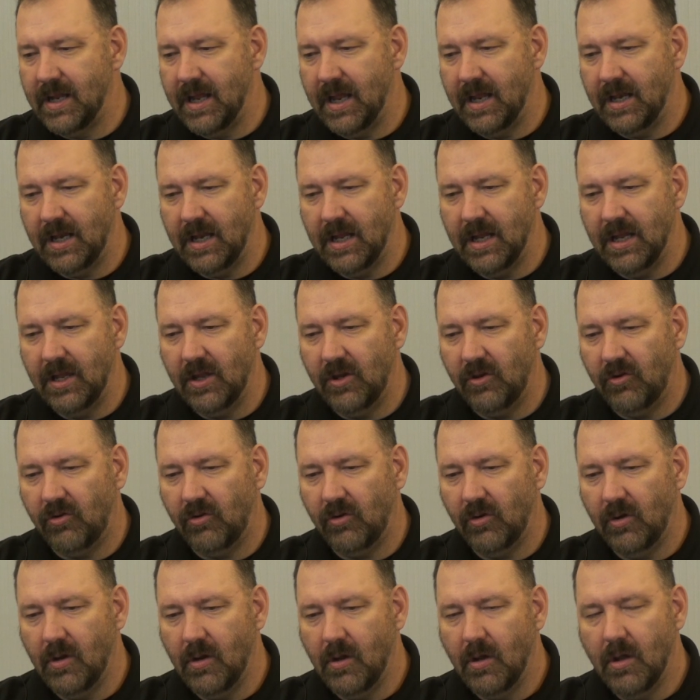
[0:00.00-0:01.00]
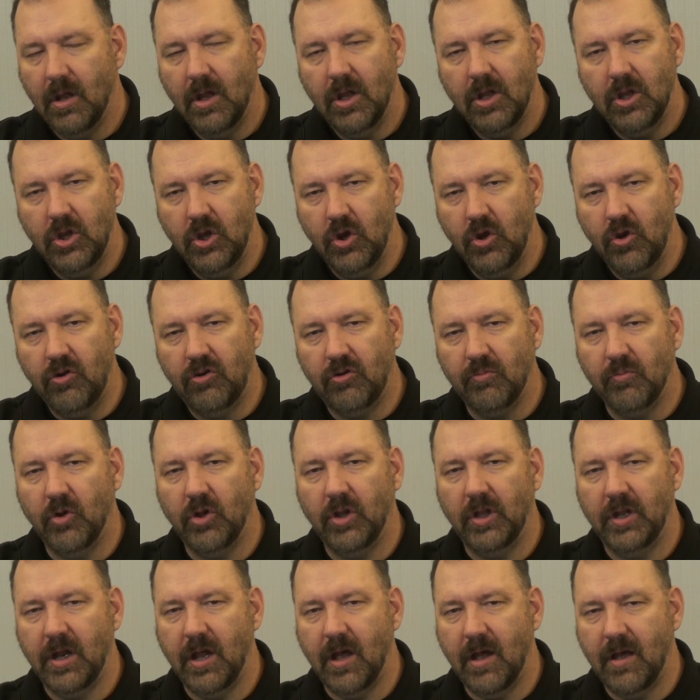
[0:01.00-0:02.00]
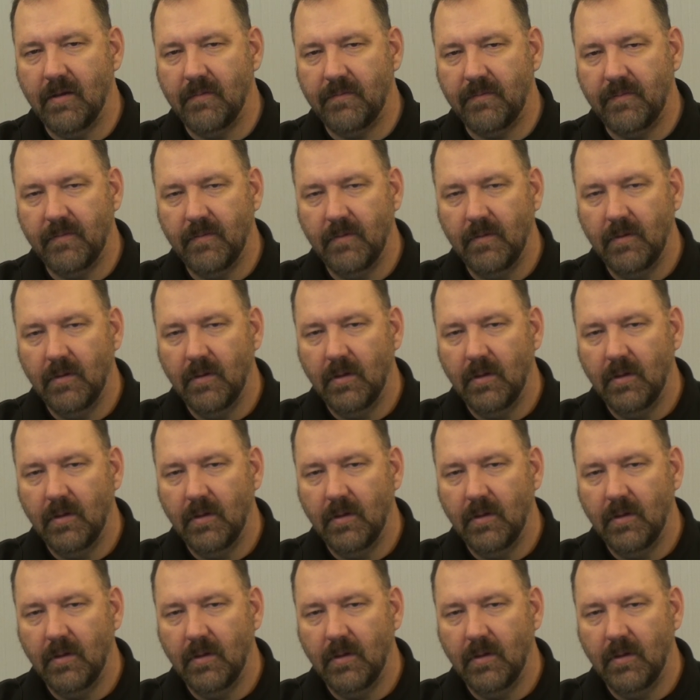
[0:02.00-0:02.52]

it is usable enough